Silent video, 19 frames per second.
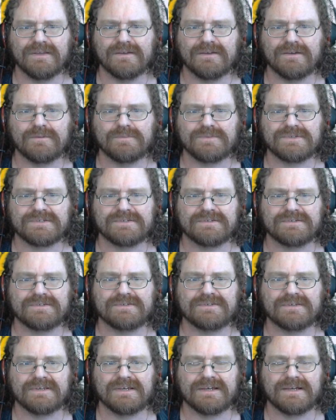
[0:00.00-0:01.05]

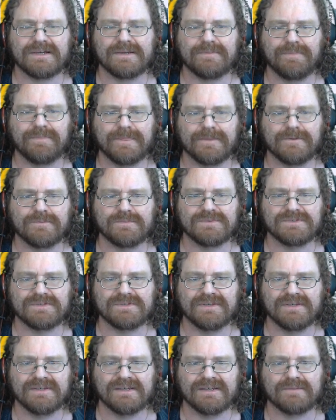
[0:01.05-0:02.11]
Oops. I'm
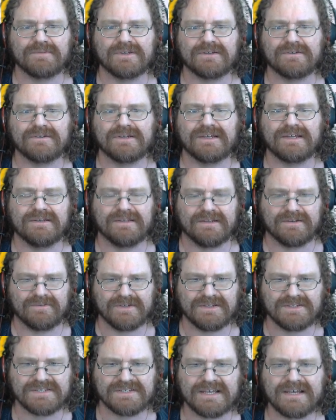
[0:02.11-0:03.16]
going to go ahead and hit
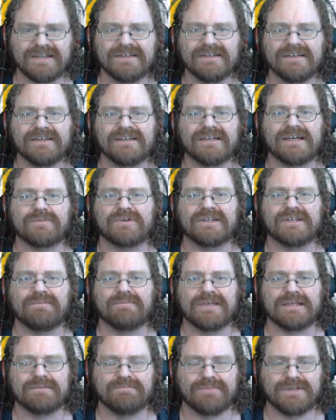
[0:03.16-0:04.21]
reset. I'm going to
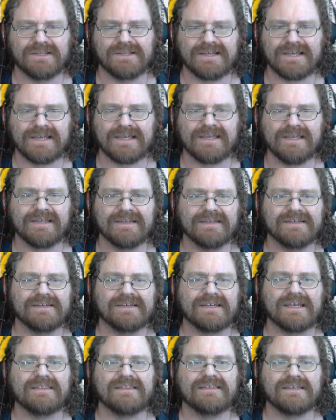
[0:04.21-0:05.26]
hit play,
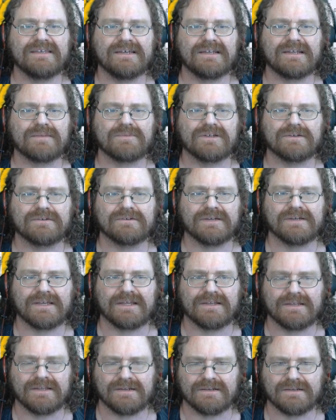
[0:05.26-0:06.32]
and then I'm going to go ahead
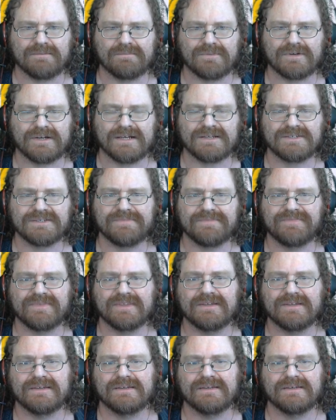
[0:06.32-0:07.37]
and hit compress.
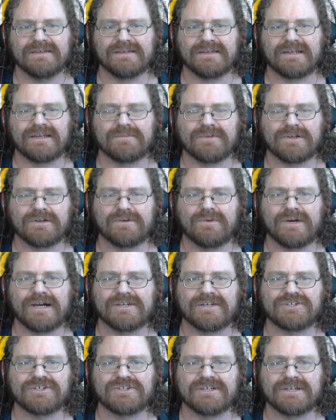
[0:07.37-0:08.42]
And I'm going to
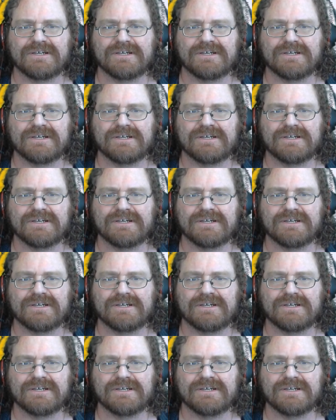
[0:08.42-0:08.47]
watch